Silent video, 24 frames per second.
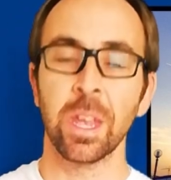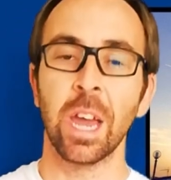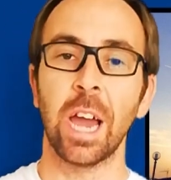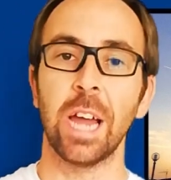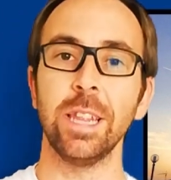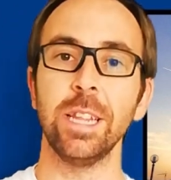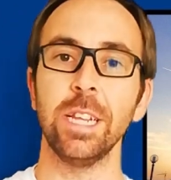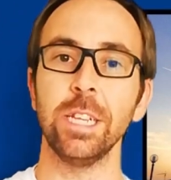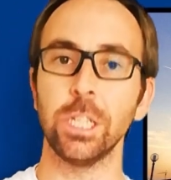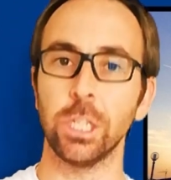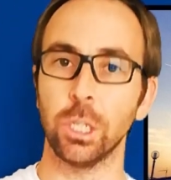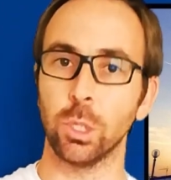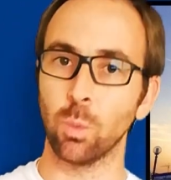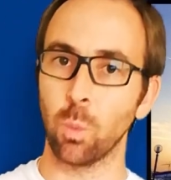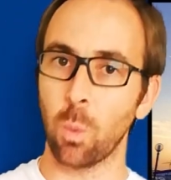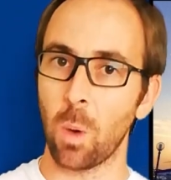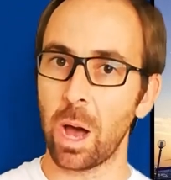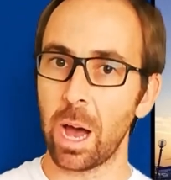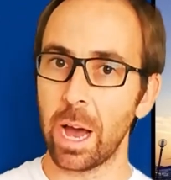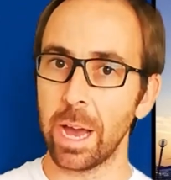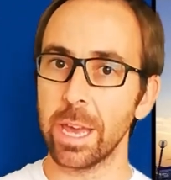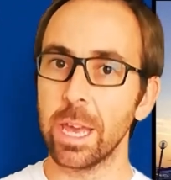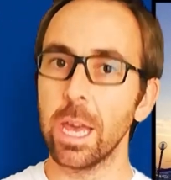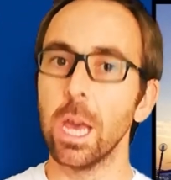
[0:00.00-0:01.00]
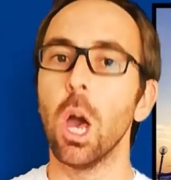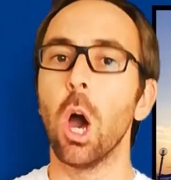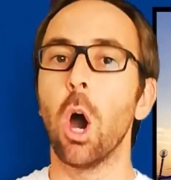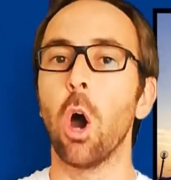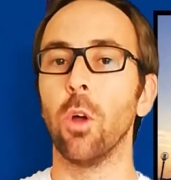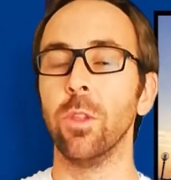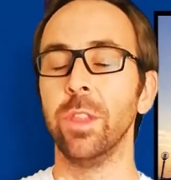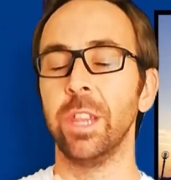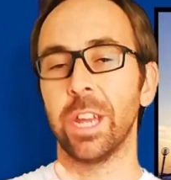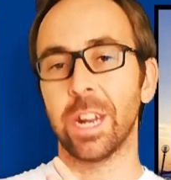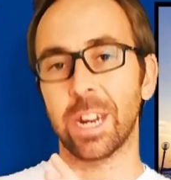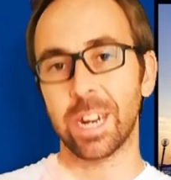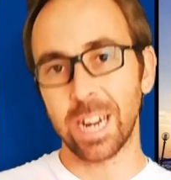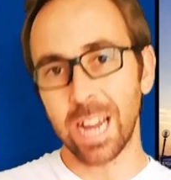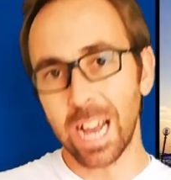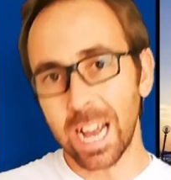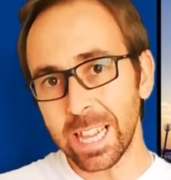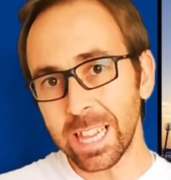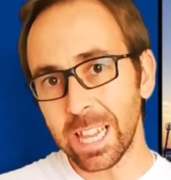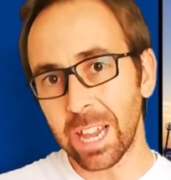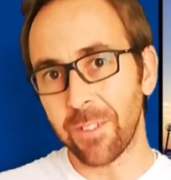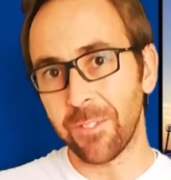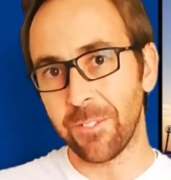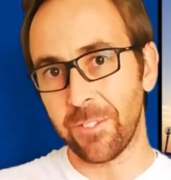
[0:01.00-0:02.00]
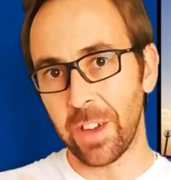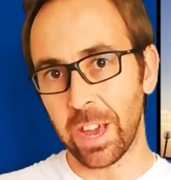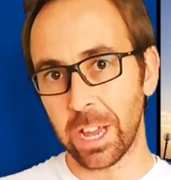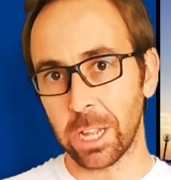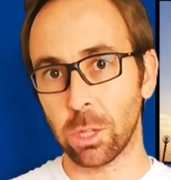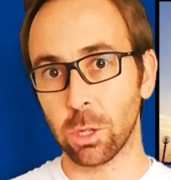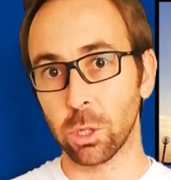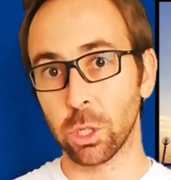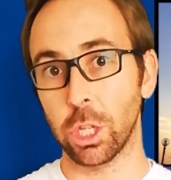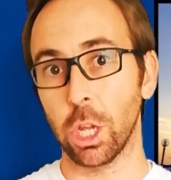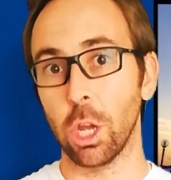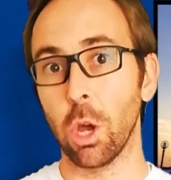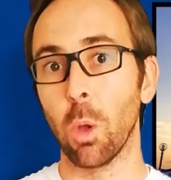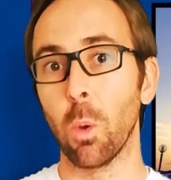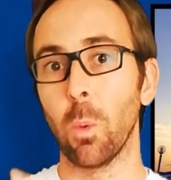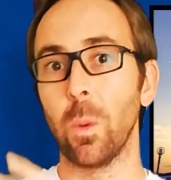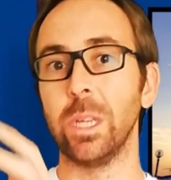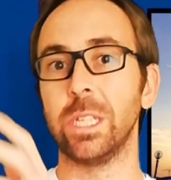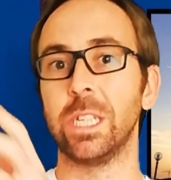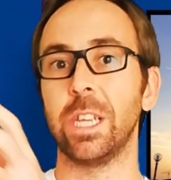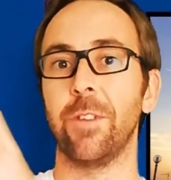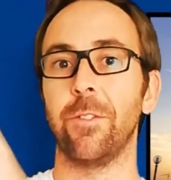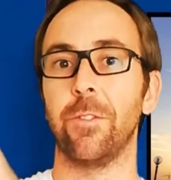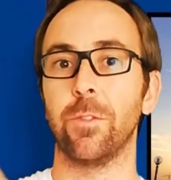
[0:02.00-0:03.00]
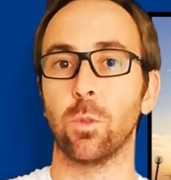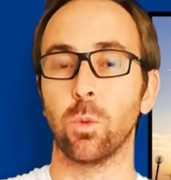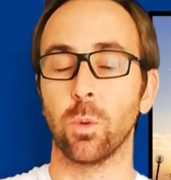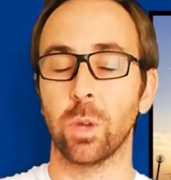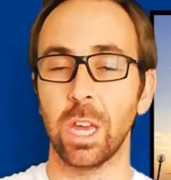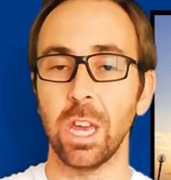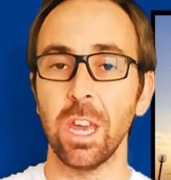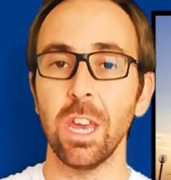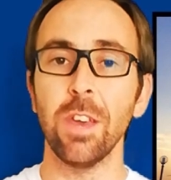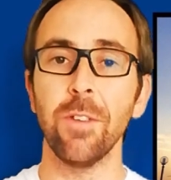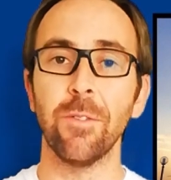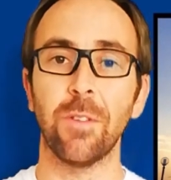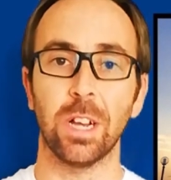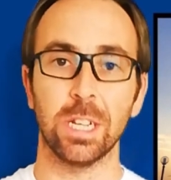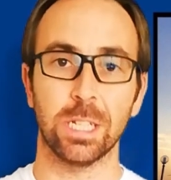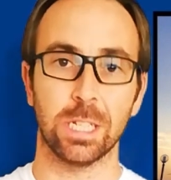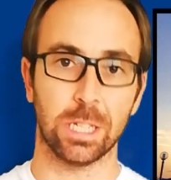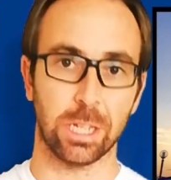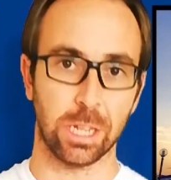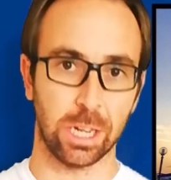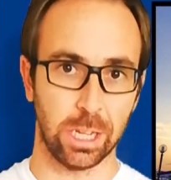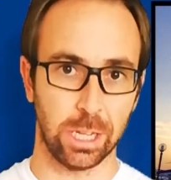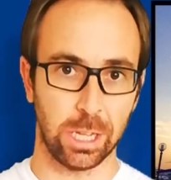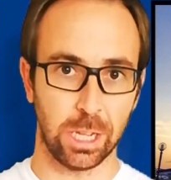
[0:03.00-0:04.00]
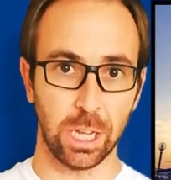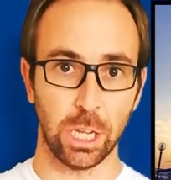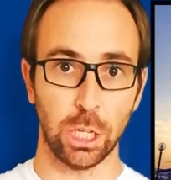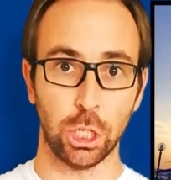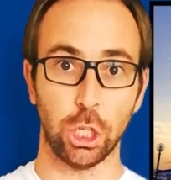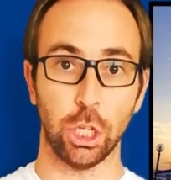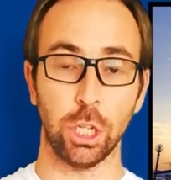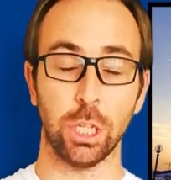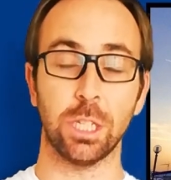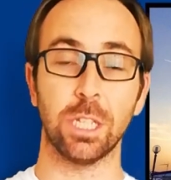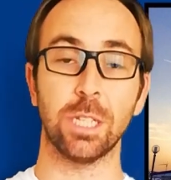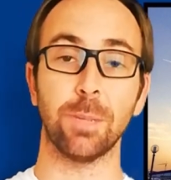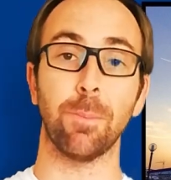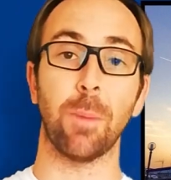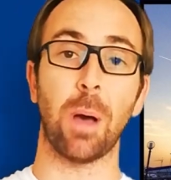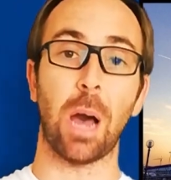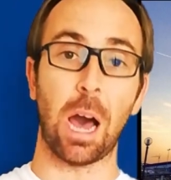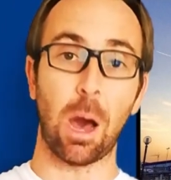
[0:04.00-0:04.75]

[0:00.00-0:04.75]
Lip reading: And this is why on the radar vectors, they always have to give us 3 digits.